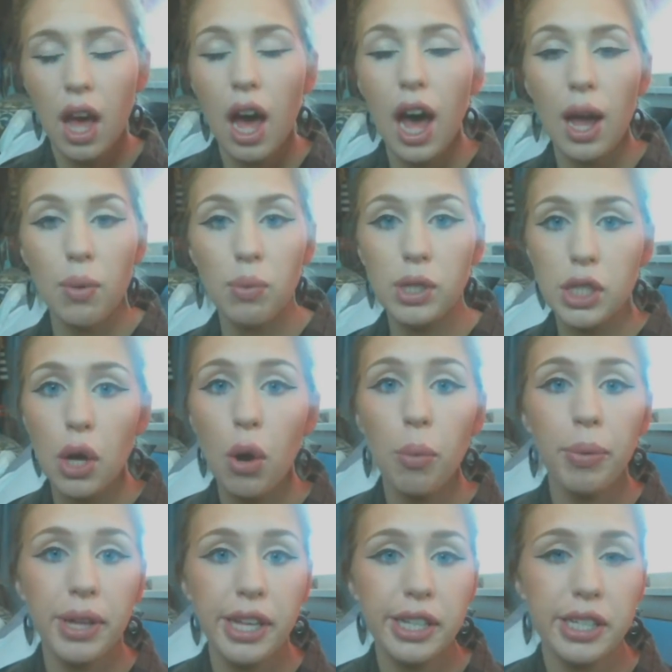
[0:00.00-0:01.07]
I was
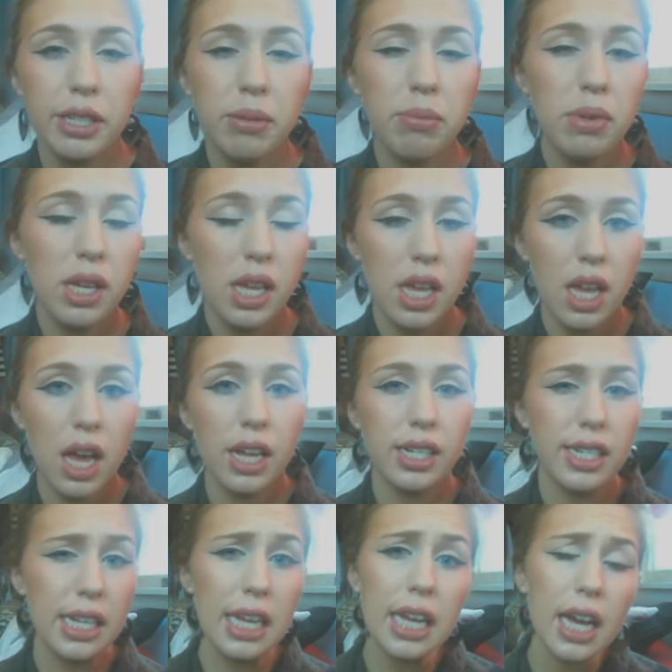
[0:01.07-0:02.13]
hoping to be a
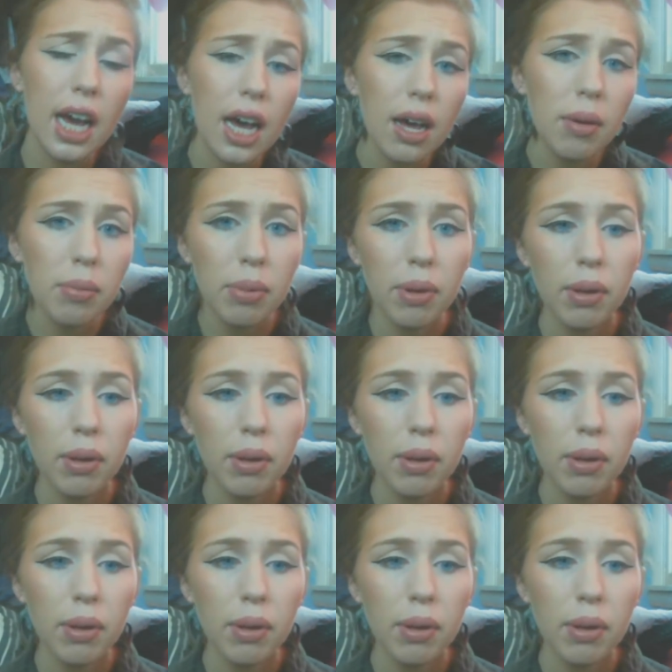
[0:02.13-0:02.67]
D cup